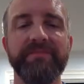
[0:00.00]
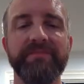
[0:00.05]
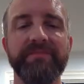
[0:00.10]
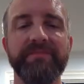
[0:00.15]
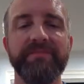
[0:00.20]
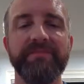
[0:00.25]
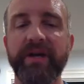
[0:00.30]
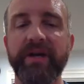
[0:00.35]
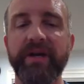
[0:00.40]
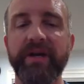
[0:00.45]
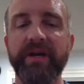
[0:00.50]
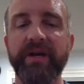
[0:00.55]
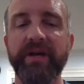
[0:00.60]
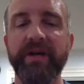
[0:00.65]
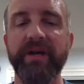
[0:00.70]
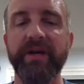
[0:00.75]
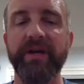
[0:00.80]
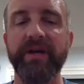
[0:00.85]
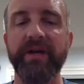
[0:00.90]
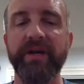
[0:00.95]
try and give it
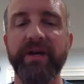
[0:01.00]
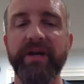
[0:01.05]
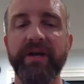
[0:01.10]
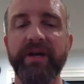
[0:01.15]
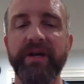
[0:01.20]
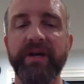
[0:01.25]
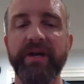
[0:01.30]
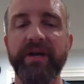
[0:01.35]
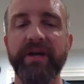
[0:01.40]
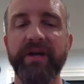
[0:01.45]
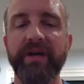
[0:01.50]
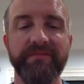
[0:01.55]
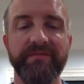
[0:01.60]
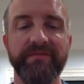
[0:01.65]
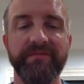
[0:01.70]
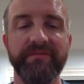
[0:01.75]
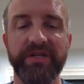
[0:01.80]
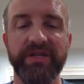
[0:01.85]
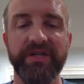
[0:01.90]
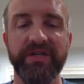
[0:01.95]
our boot sector that we
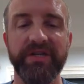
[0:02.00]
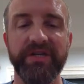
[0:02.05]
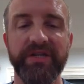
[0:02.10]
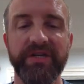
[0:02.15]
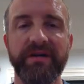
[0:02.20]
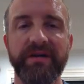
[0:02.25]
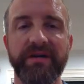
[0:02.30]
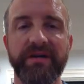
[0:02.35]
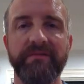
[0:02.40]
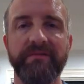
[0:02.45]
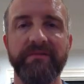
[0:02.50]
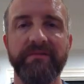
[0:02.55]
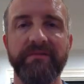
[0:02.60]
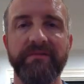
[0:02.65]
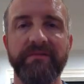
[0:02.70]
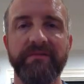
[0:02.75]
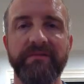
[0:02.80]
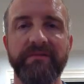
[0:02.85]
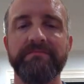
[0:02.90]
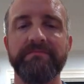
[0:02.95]
just ran
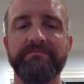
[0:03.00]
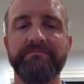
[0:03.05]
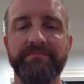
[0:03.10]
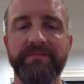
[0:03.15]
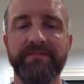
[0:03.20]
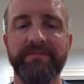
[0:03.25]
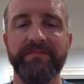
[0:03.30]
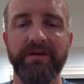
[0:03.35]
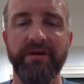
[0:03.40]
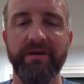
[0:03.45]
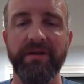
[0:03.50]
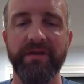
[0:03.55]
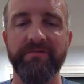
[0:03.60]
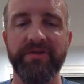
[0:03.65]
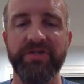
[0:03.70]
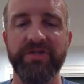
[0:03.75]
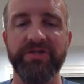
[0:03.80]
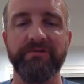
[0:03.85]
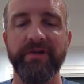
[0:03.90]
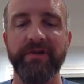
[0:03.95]
into, or that we
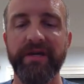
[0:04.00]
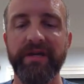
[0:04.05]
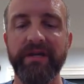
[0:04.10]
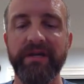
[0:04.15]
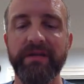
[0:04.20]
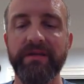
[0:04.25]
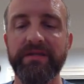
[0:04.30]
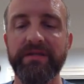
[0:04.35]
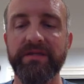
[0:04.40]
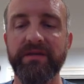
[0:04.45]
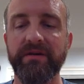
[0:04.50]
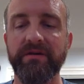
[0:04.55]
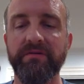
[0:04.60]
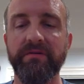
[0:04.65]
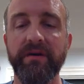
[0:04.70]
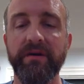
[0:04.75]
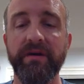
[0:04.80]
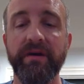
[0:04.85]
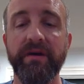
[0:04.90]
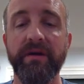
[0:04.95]
just created.
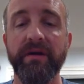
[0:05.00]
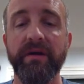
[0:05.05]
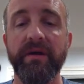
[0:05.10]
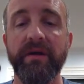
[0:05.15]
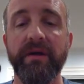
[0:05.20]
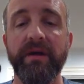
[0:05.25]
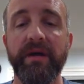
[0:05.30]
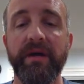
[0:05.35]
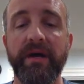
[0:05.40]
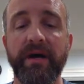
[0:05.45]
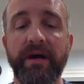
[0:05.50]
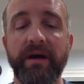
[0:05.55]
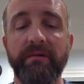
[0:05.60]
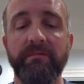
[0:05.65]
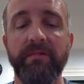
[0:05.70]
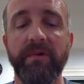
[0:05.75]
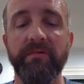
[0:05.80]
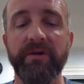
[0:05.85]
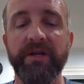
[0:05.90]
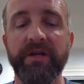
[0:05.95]
So what
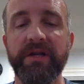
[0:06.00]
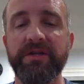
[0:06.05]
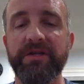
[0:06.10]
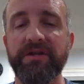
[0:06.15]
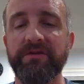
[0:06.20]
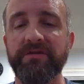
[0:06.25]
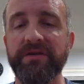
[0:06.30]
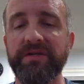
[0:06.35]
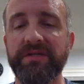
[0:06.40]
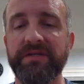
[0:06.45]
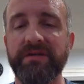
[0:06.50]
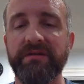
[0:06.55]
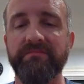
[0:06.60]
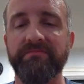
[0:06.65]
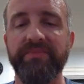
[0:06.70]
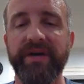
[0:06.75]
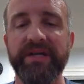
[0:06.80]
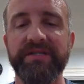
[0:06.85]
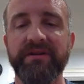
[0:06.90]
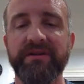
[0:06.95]
we're going to do is
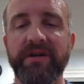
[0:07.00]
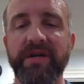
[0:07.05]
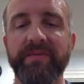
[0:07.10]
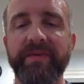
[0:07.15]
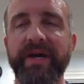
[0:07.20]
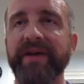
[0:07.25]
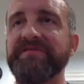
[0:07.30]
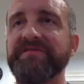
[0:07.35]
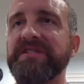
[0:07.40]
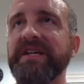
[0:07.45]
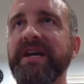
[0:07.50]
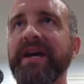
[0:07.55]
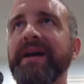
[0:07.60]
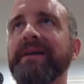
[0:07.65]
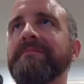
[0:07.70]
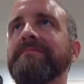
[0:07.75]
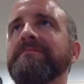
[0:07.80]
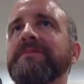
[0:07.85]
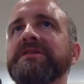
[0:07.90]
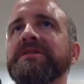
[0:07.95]
pass the argument
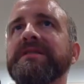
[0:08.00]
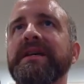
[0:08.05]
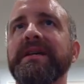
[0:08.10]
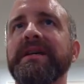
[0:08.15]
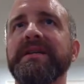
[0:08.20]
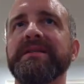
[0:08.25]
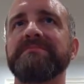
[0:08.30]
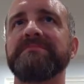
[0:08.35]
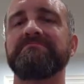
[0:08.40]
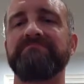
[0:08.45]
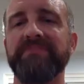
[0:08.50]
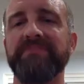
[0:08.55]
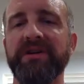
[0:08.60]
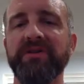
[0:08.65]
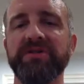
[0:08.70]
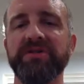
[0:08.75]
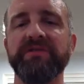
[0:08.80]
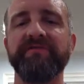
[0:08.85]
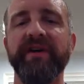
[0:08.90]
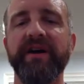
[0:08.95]
FDA, which says
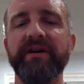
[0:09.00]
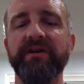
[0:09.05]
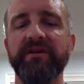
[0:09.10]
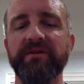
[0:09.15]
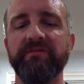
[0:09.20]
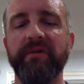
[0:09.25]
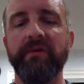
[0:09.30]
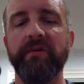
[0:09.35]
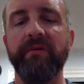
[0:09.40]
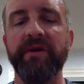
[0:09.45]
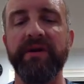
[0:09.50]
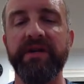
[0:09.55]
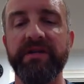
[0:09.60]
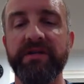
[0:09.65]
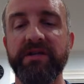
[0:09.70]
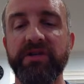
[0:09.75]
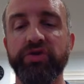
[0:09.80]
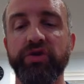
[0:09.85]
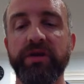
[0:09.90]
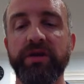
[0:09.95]
here's a file that we want you
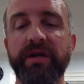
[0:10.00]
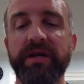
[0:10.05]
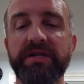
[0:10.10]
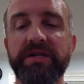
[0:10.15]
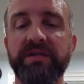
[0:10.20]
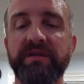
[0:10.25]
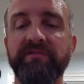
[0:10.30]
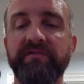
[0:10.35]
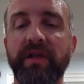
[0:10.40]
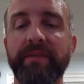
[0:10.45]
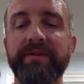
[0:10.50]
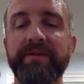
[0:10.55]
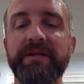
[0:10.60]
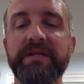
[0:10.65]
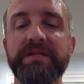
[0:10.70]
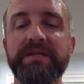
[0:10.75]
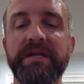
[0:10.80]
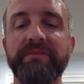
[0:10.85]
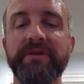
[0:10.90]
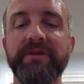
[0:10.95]
to treat as the floppy
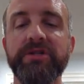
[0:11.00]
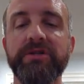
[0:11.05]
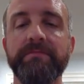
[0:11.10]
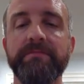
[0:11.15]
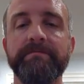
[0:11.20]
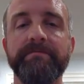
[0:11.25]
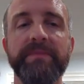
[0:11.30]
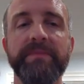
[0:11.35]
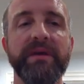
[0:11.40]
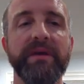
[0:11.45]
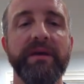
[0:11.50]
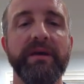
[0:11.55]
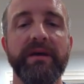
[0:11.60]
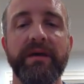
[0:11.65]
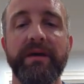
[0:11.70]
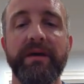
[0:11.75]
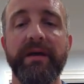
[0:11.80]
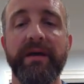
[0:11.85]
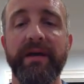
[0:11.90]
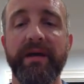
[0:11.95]
disk image.
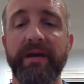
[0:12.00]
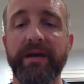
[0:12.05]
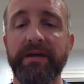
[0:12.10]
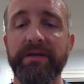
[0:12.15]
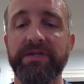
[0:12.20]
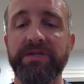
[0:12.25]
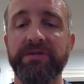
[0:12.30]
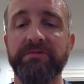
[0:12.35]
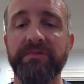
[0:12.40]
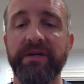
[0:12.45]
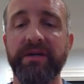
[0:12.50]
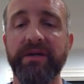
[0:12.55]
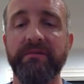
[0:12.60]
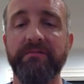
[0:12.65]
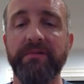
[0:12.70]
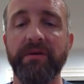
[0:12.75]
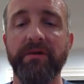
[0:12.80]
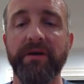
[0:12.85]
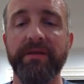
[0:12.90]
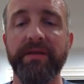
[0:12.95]
And so
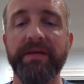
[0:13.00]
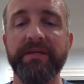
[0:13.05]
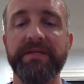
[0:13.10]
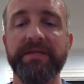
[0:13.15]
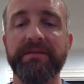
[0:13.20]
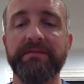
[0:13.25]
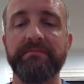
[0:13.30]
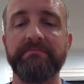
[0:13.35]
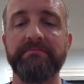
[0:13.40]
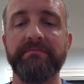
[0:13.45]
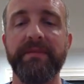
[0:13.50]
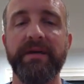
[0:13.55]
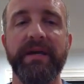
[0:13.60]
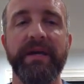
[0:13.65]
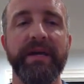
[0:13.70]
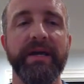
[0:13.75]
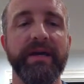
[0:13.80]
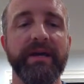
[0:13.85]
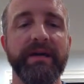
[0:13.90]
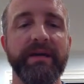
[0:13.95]
we run this,
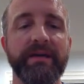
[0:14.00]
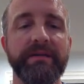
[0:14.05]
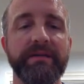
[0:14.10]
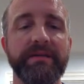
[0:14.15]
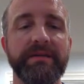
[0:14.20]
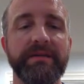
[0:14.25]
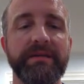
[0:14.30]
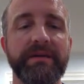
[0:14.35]
and